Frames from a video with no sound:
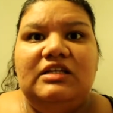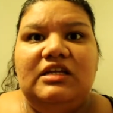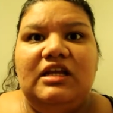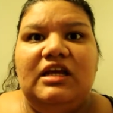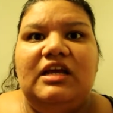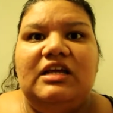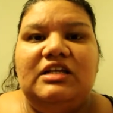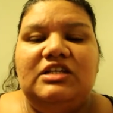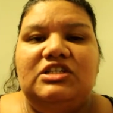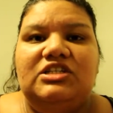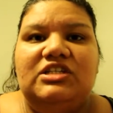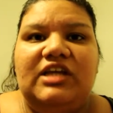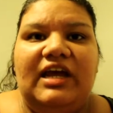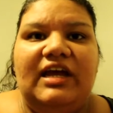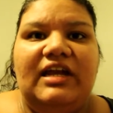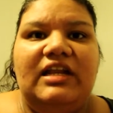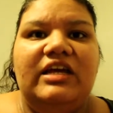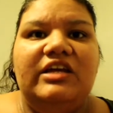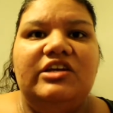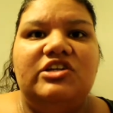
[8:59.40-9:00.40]
his
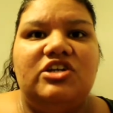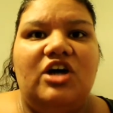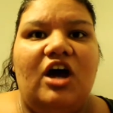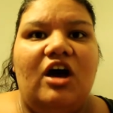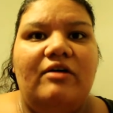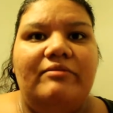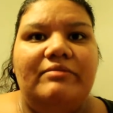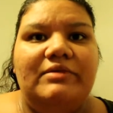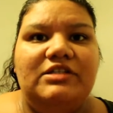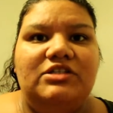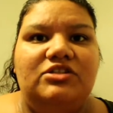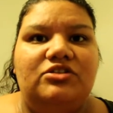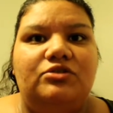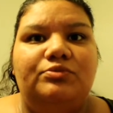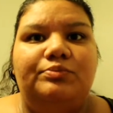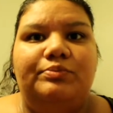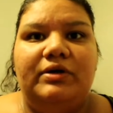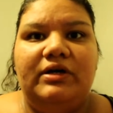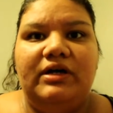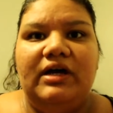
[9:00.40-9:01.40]
daily job is to
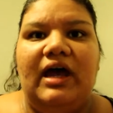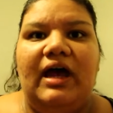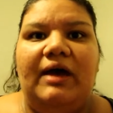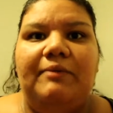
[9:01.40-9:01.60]
put